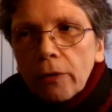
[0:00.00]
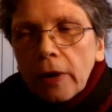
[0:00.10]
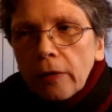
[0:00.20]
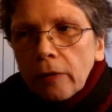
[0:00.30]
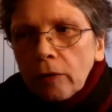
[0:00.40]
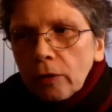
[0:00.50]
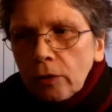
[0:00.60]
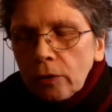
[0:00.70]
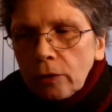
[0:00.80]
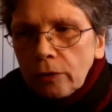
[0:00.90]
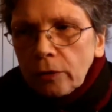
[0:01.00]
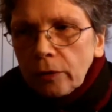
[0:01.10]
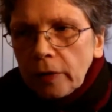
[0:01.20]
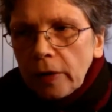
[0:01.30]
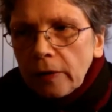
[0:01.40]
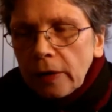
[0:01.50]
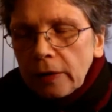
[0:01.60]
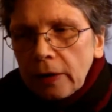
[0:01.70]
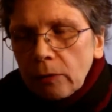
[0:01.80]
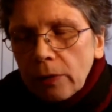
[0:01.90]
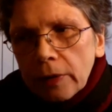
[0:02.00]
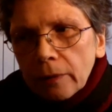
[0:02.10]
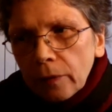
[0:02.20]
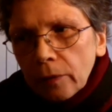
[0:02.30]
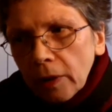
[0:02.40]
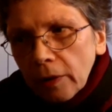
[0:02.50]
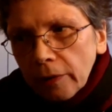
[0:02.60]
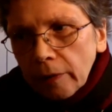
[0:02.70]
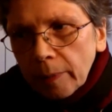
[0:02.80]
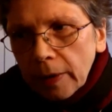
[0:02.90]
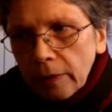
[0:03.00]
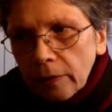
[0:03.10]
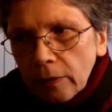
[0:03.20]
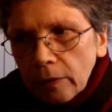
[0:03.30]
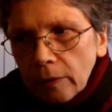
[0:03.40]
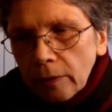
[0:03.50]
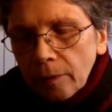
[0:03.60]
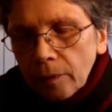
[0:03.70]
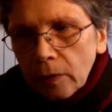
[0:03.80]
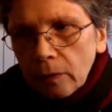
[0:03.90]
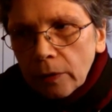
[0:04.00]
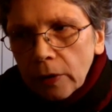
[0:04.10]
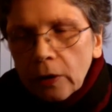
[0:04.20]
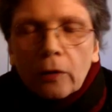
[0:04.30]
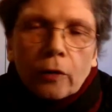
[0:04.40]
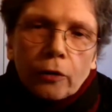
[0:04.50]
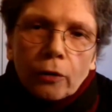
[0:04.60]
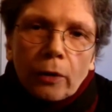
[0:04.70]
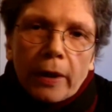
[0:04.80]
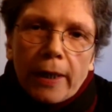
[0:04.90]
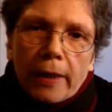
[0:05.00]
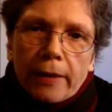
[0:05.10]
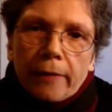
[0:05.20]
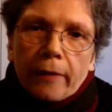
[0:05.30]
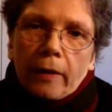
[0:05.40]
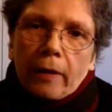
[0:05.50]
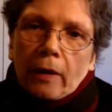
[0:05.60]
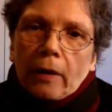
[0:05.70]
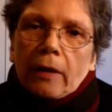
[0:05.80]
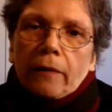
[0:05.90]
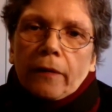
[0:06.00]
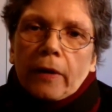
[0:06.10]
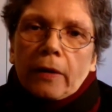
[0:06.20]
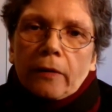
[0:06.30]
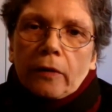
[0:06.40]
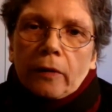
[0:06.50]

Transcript: also to say that I was influenced by the what they call the new realist in France.